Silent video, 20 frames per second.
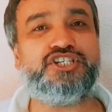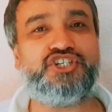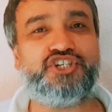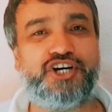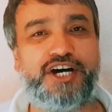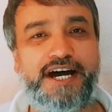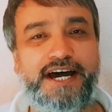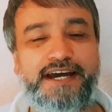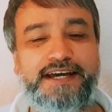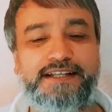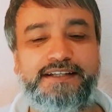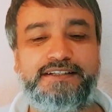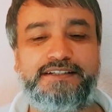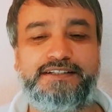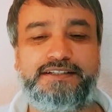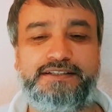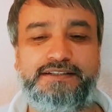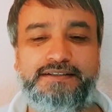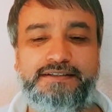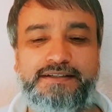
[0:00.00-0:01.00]

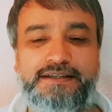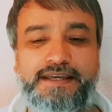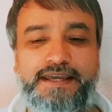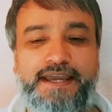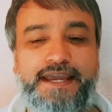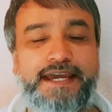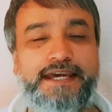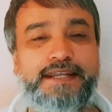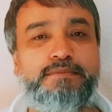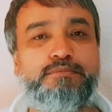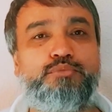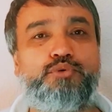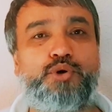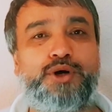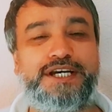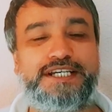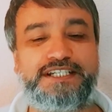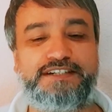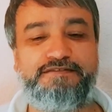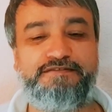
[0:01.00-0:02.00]
child, and
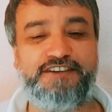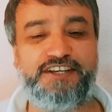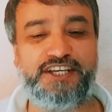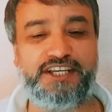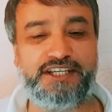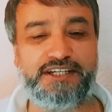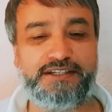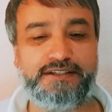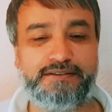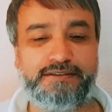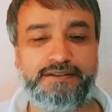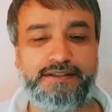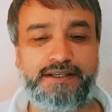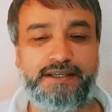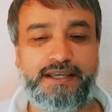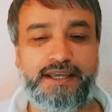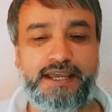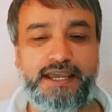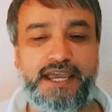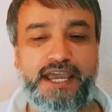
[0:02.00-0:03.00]
breastfeed,
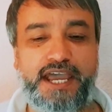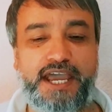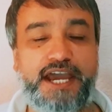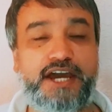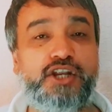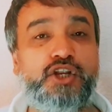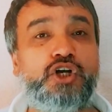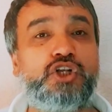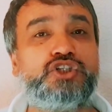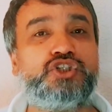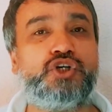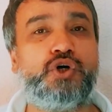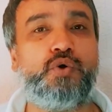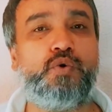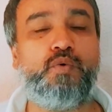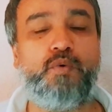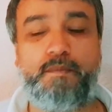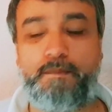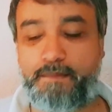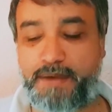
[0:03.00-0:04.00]
and
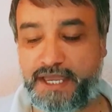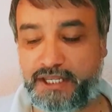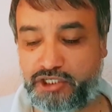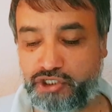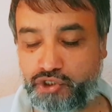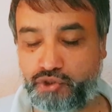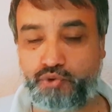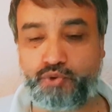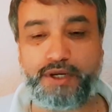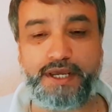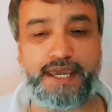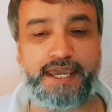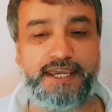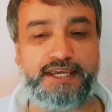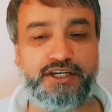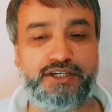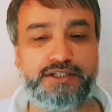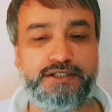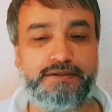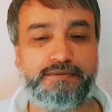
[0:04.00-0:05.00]
also
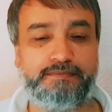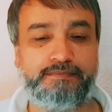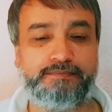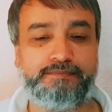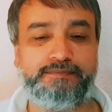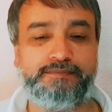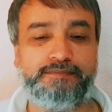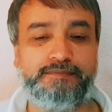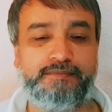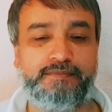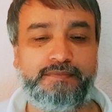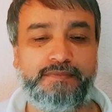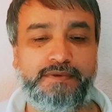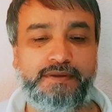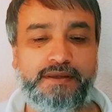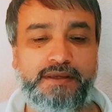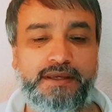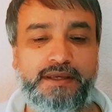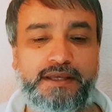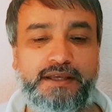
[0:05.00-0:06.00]
menstruate.
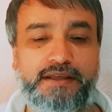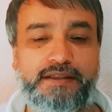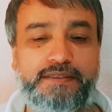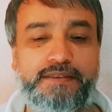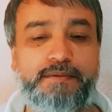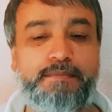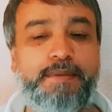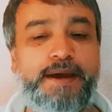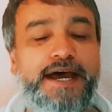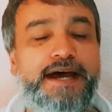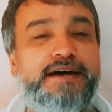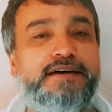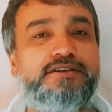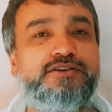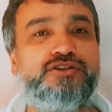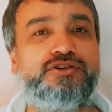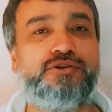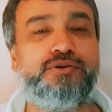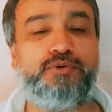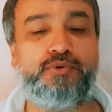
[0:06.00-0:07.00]
The
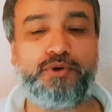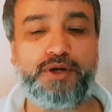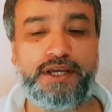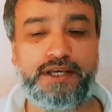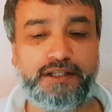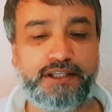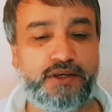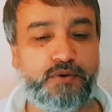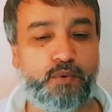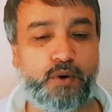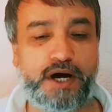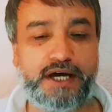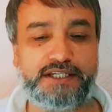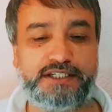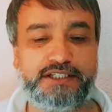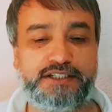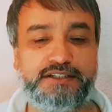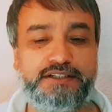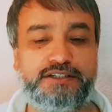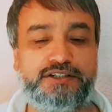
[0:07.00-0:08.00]
bat really
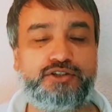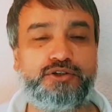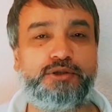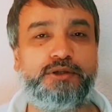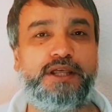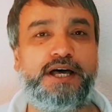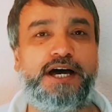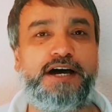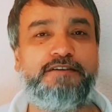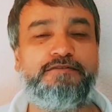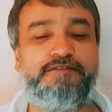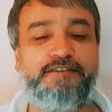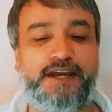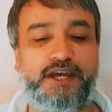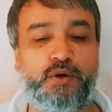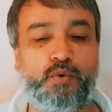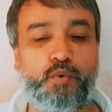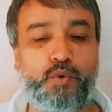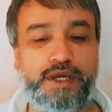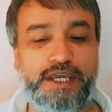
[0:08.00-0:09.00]
wanted to laugh
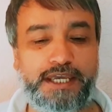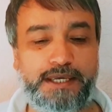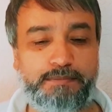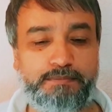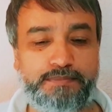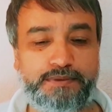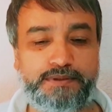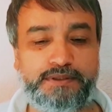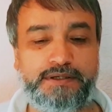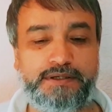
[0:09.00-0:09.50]
and weep,